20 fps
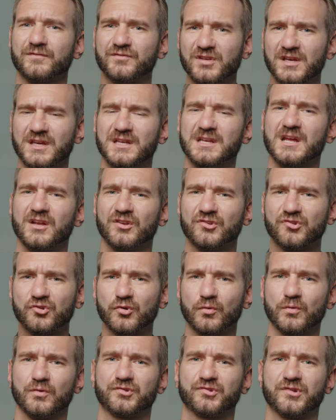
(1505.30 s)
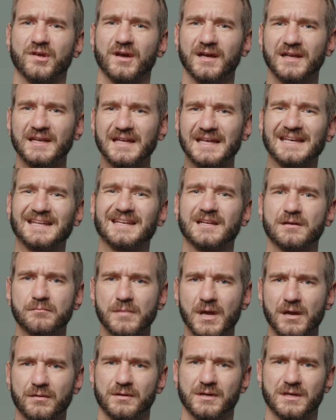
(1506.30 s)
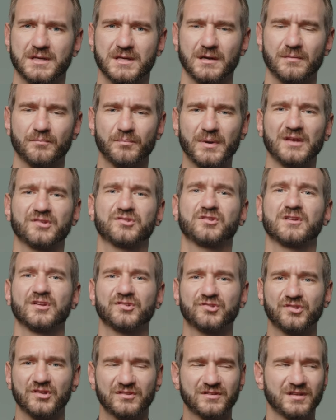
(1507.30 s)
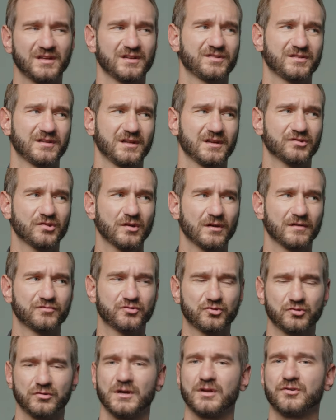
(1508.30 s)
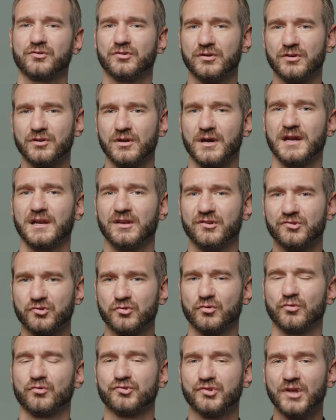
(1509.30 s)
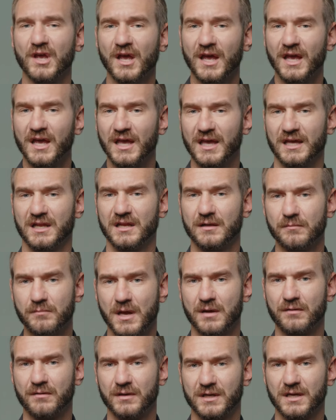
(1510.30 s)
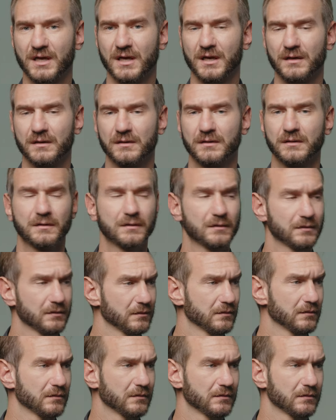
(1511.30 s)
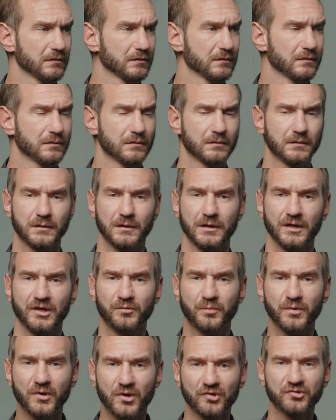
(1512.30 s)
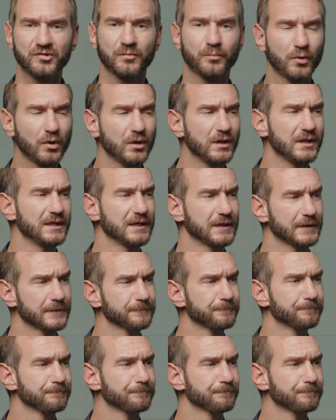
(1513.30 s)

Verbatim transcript: of teenage suicide in America, based on the statistics of 290 schools in America, is because of bullying